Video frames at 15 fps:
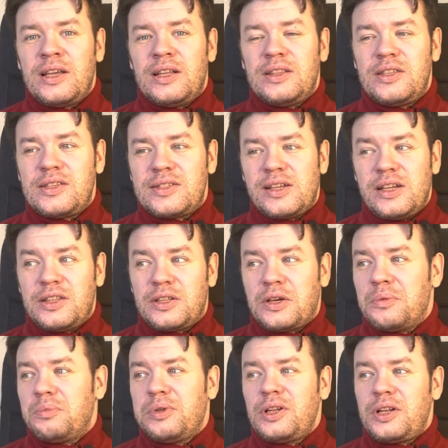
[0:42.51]
designed
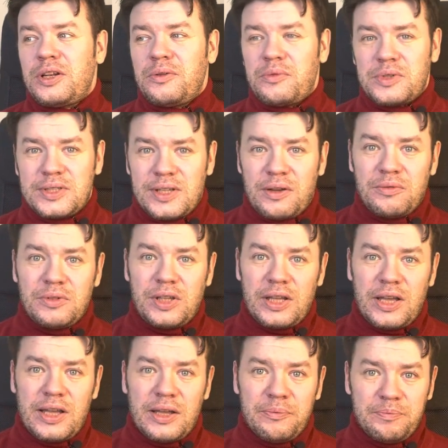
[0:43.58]
completely without
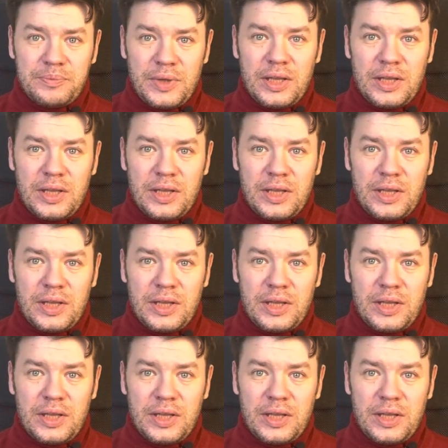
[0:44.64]
the